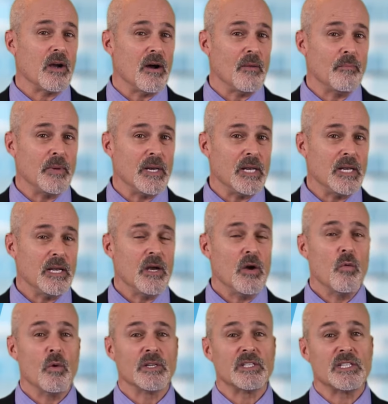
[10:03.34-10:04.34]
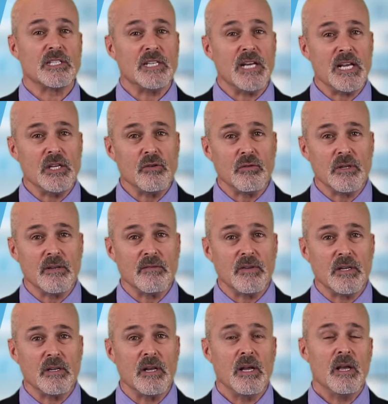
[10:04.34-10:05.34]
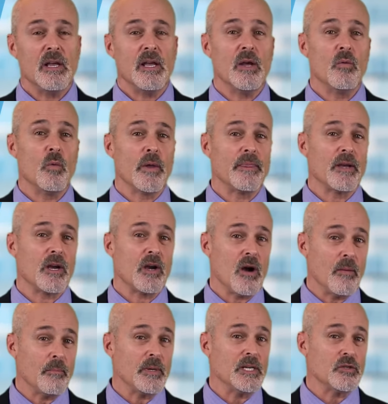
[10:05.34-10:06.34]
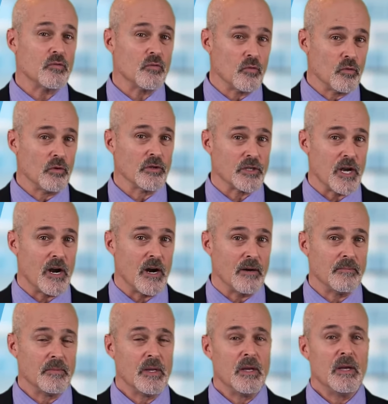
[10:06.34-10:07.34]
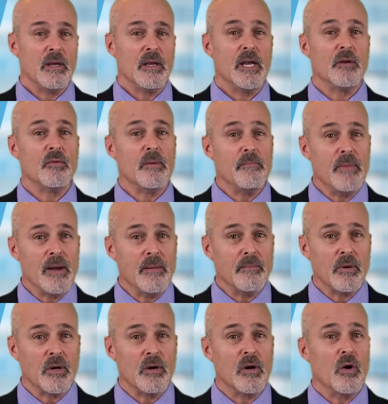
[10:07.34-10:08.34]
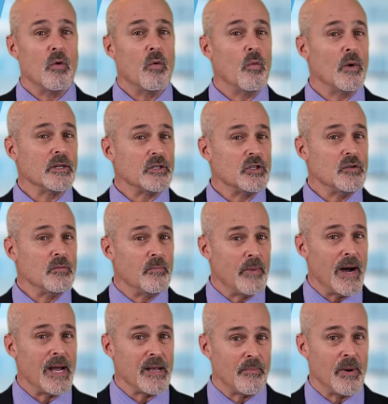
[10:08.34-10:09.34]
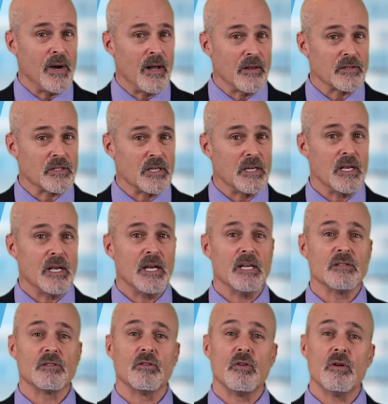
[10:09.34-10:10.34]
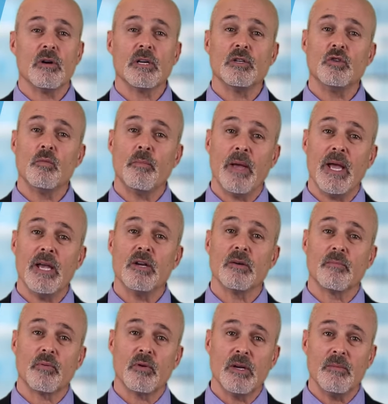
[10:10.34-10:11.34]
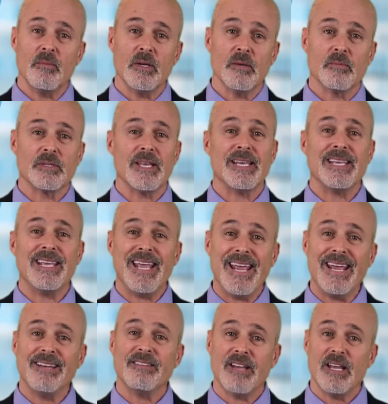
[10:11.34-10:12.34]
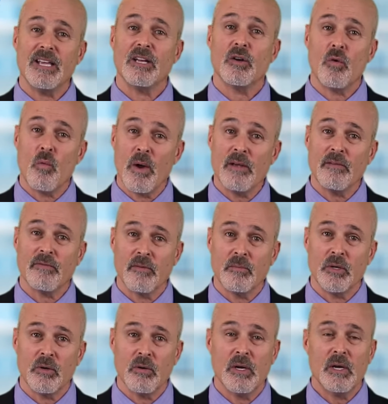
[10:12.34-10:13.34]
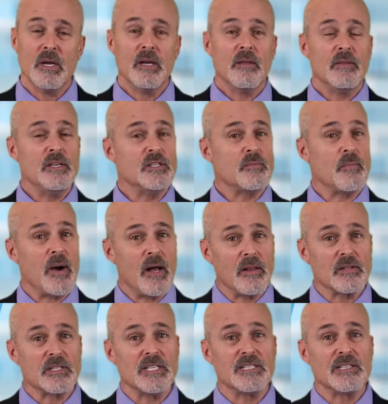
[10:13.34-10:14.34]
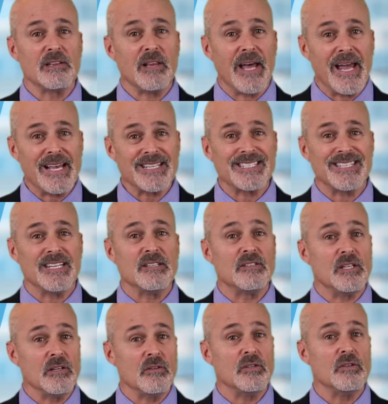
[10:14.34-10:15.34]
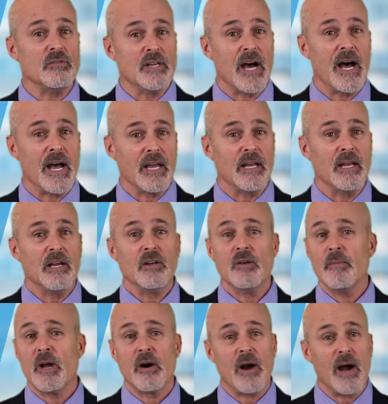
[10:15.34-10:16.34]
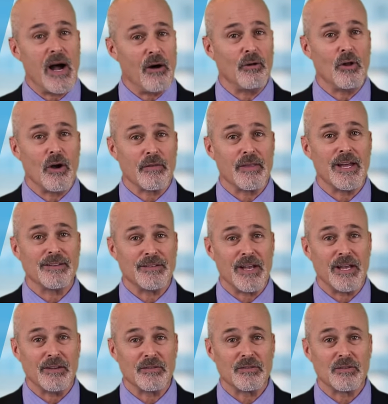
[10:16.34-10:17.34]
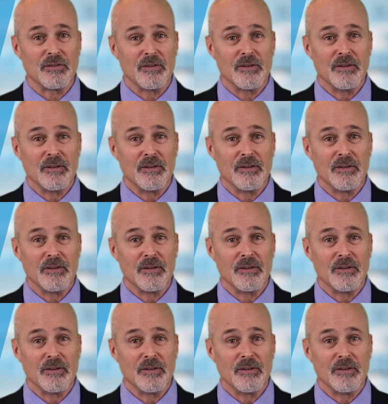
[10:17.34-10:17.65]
company, what state you live in, and what the company's rules are. And remember, once you buy a policy, as long as you pay your premiums, they can't take it away from you. These policies last until you die, no matter how long that takes.